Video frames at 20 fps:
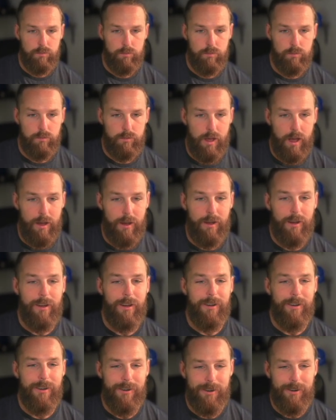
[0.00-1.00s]

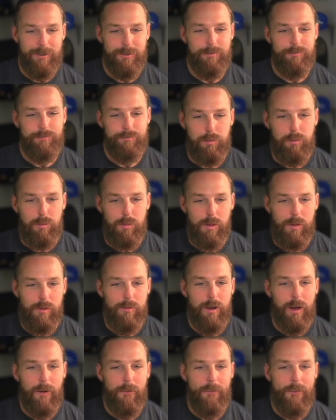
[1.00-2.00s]
Oh,
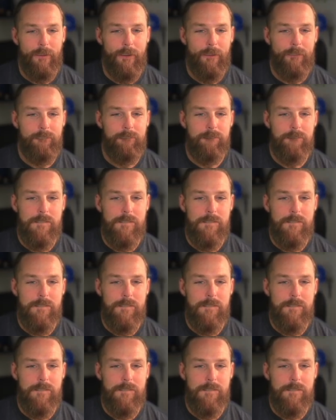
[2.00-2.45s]
wow, yeah.